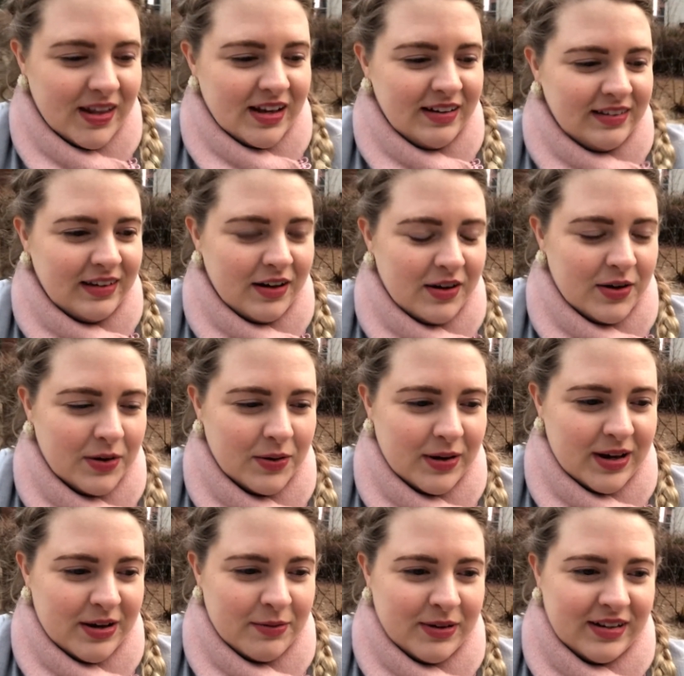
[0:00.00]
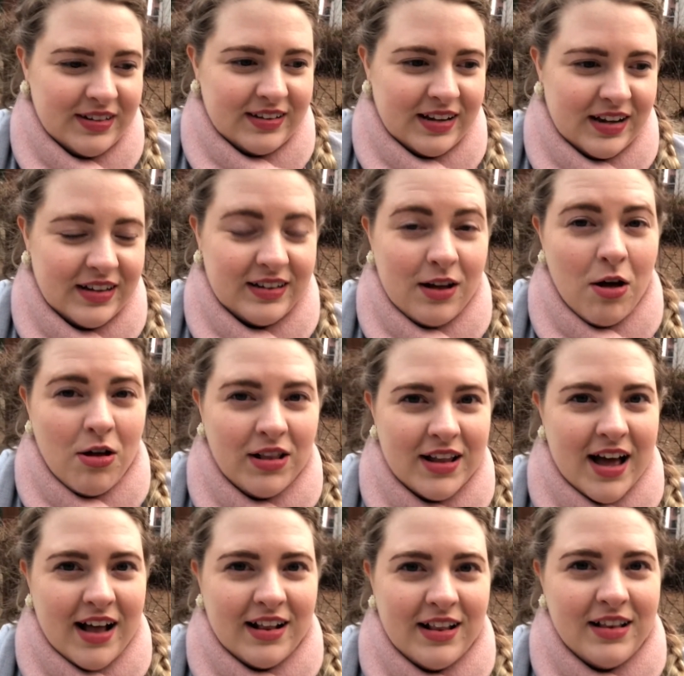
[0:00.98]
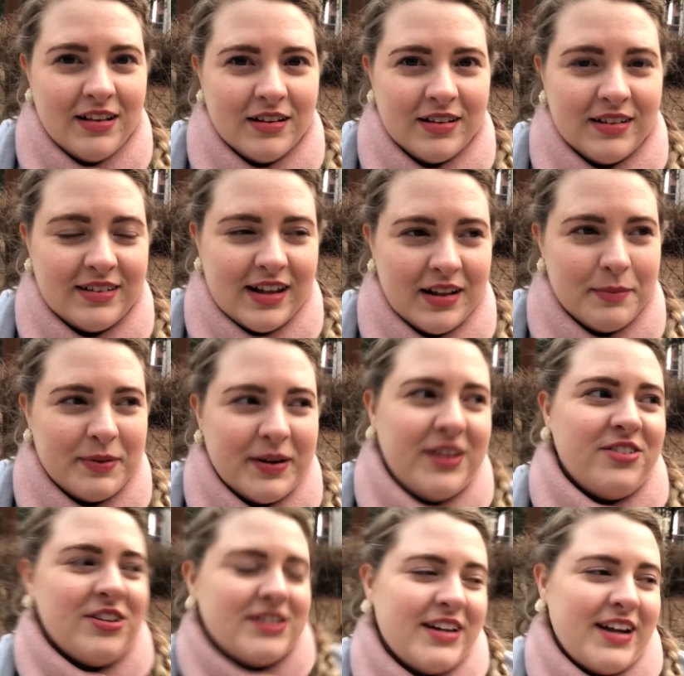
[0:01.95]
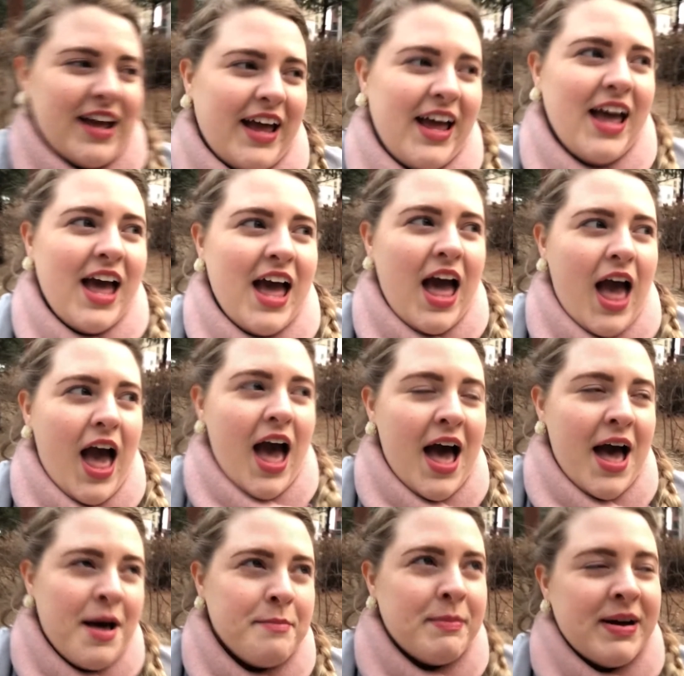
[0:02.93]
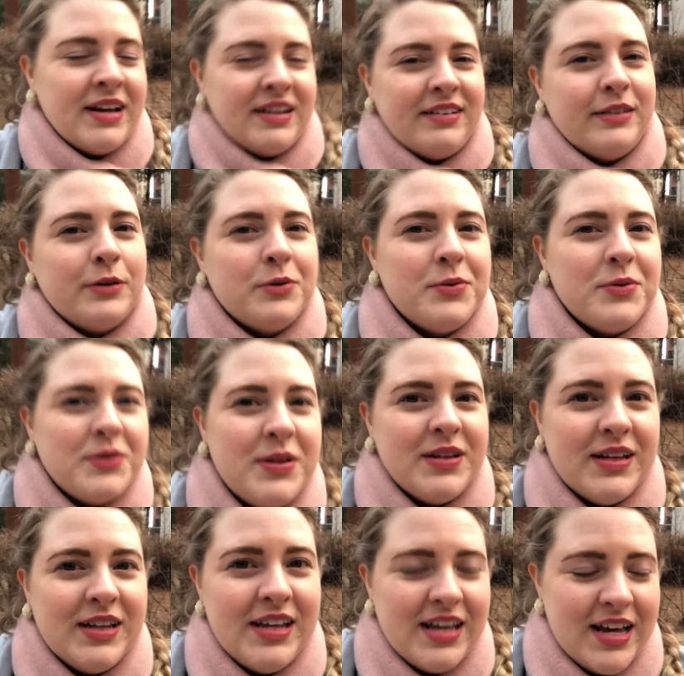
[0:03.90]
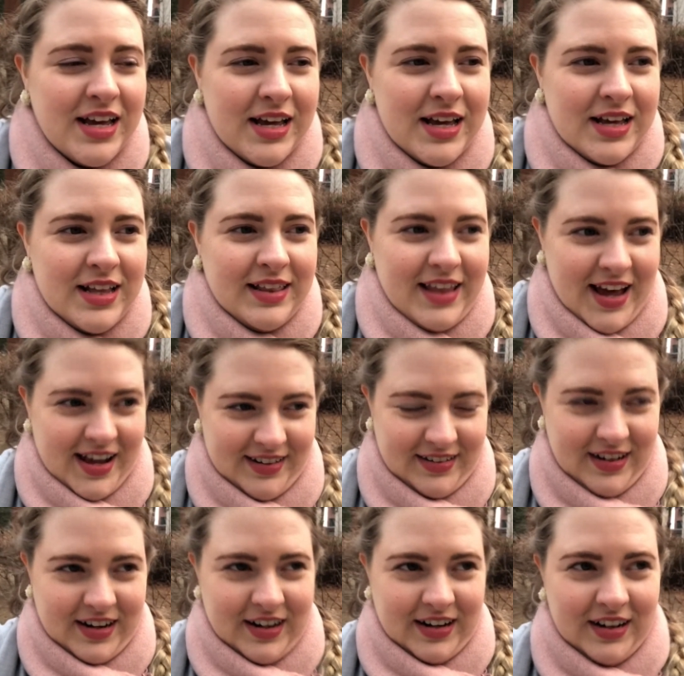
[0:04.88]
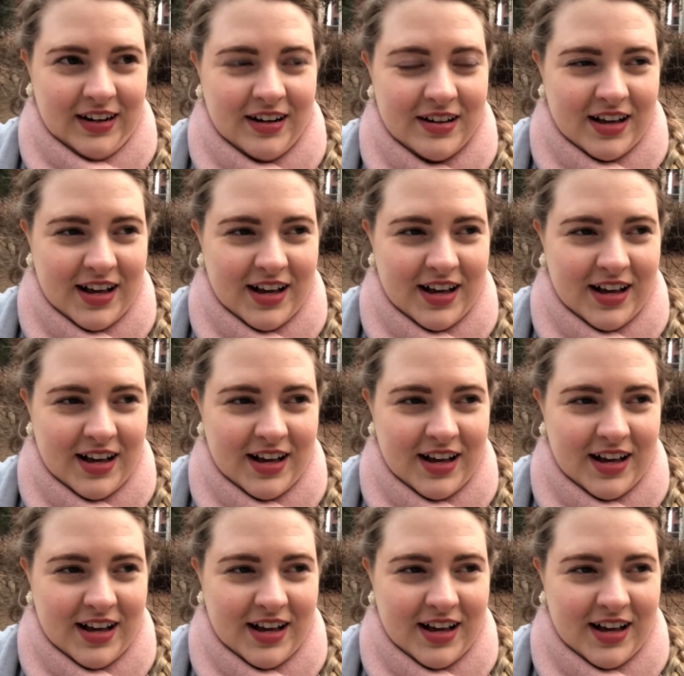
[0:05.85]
So it was Seollal celebration day at my school last year.